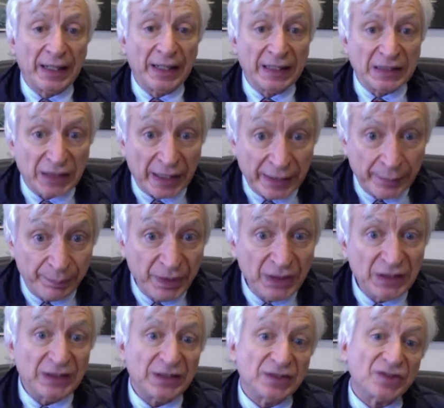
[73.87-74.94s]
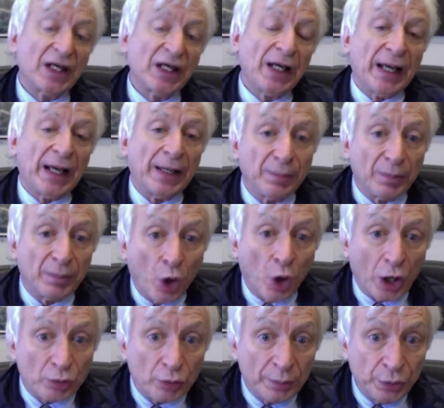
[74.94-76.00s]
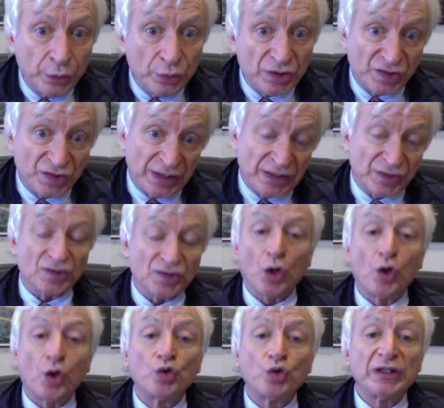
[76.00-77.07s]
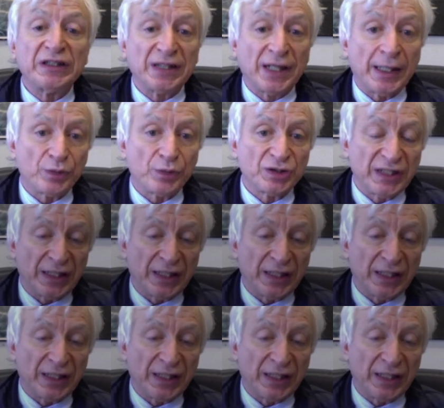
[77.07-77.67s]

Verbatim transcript: and diabetes and autoimmune diseases, only time will